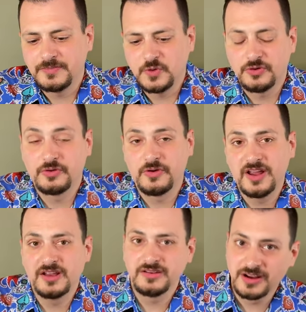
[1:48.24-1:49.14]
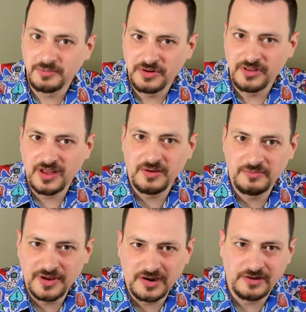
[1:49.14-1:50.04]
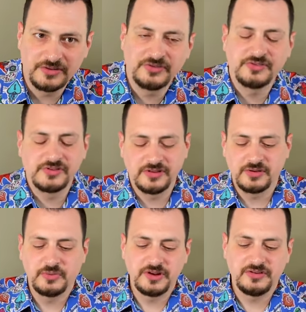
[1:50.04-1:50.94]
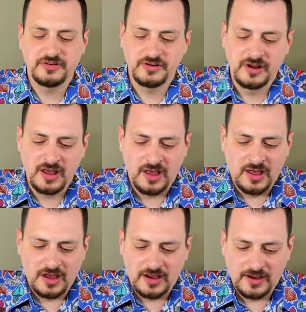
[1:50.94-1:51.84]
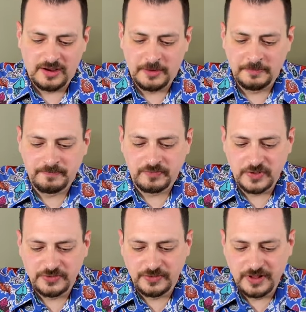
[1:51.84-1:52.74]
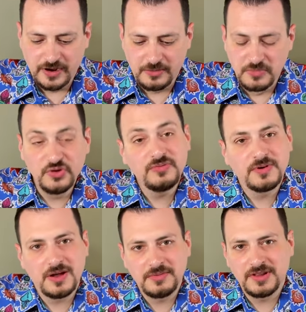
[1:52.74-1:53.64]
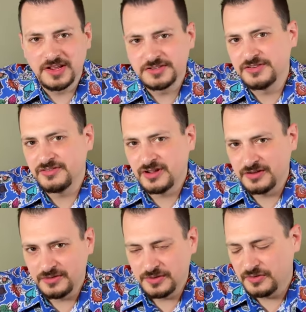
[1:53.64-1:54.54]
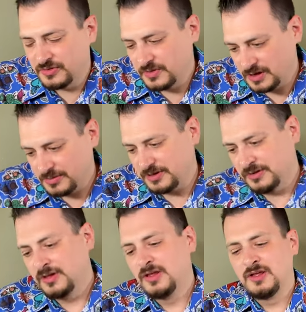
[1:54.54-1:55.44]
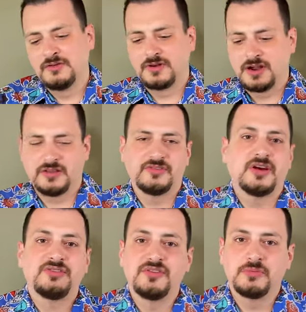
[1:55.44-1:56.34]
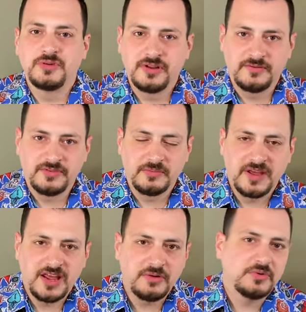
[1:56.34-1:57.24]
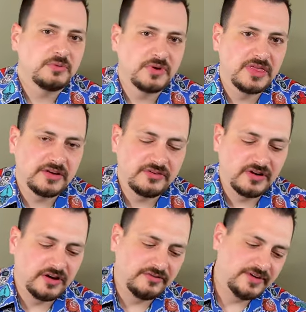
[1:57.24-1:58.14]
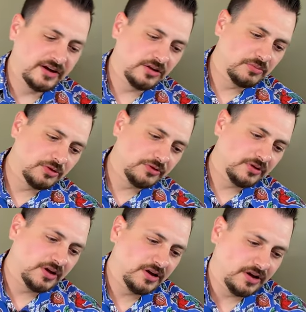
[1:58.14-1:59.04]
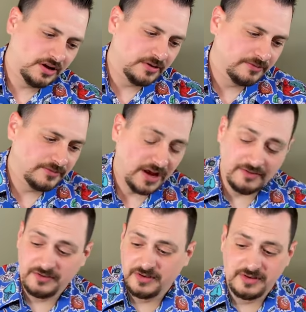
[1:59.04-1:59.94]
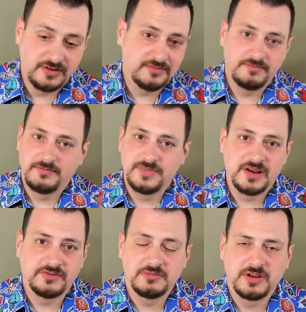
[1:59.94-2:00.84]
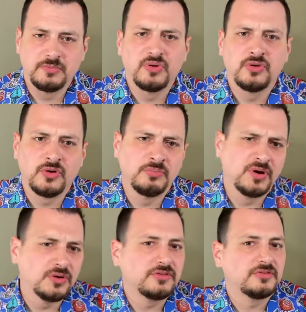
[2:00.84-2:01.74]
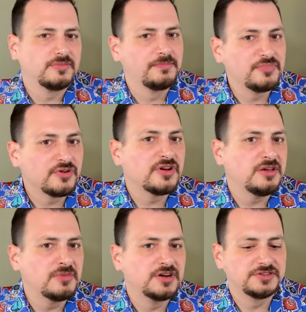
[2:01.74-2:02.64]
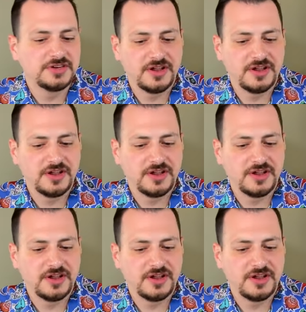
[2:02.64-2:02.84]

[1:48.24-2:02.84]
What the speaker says: or a great number of them perish during the winter. So their moose population is not doing too well. But regardless, I still put in for Maine when that's not available. I've never been pulled. Both are pretty much